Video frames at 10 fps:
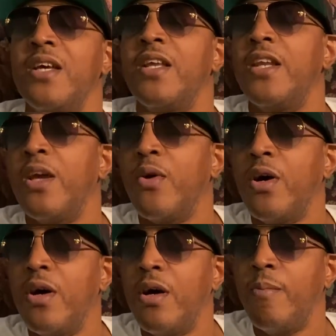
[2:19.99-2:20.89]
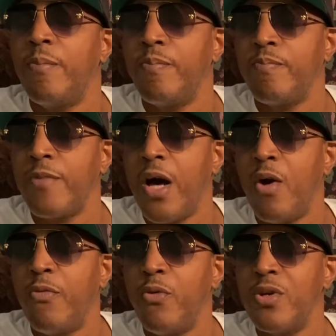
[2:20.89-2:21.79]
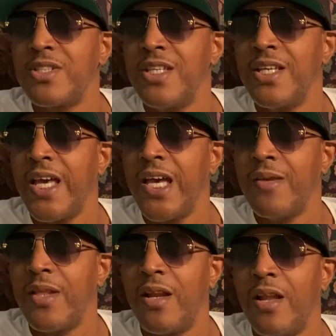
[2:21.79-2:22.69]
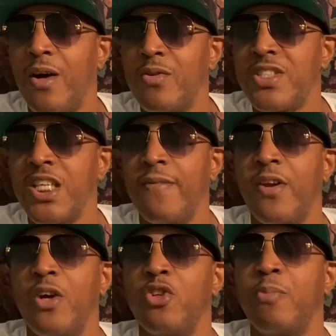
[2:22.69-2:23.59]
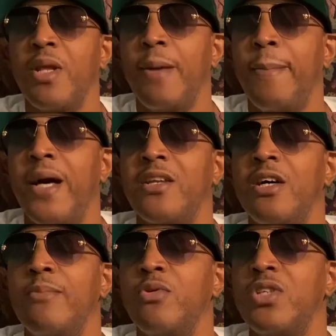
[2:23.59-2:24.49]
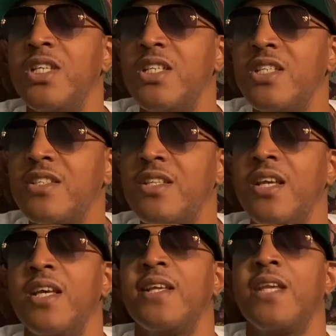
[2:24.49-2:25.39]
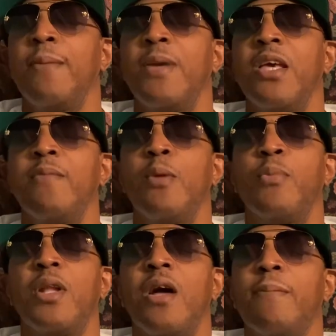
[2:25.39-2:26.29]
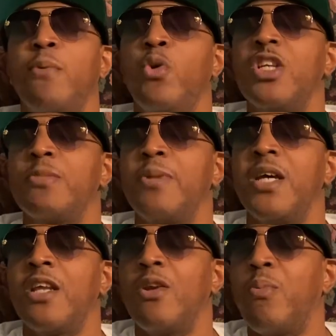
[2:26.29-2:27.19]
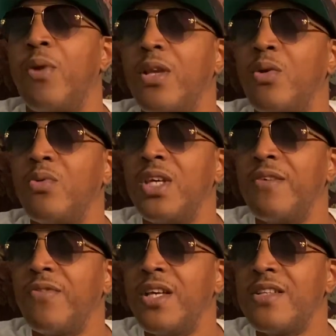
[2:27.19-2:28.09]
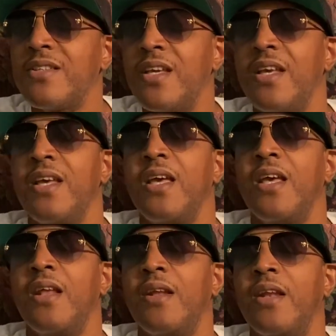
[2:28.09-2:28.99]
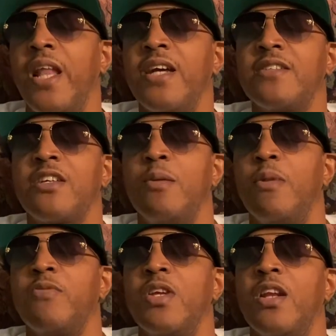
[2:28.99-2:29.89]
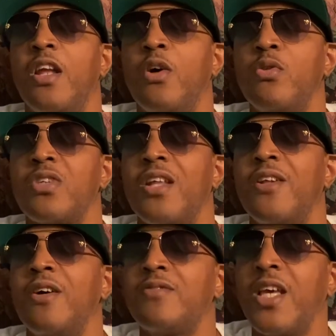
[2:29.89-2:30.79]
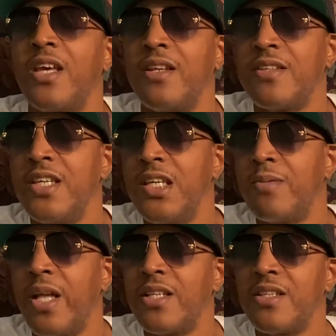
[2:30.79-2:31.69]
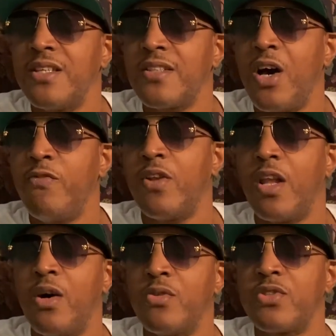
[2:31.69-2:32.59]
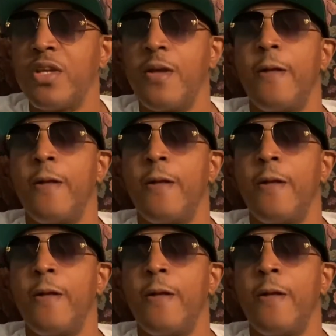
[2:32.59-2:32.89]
They're, um, all 14 games, they I lost seven of those, been up by double digits. They've been giving up a lot of points, man. They don't play no defense. And the Lakers coming off their loss. I love taking teams like this off a loss.